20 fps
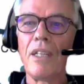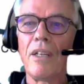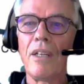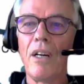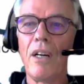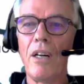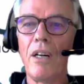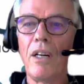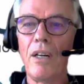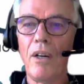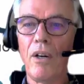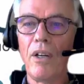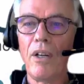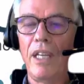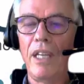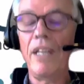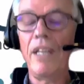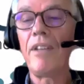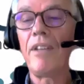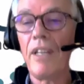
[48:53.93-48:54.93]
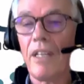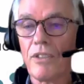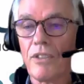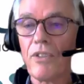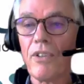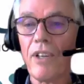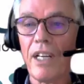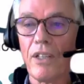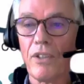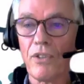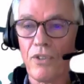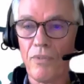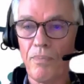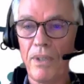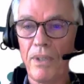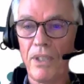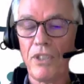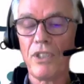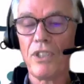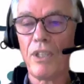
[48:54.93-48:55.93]
uh, in their trials,
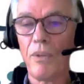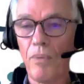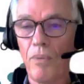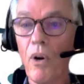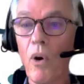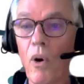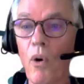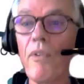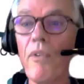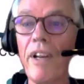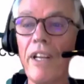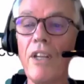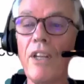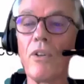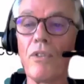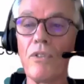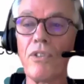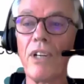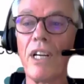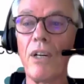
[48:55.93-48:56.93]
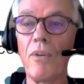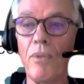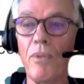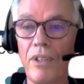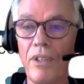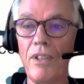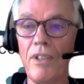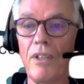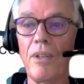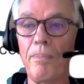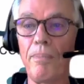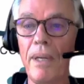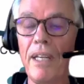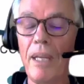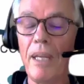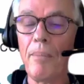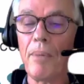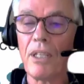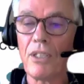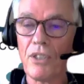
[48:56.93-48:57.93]
patients that were already on trial when the
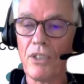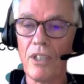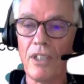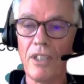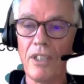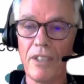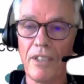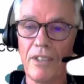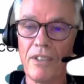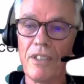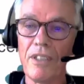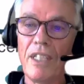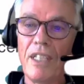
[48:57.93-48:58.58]
pandemic started.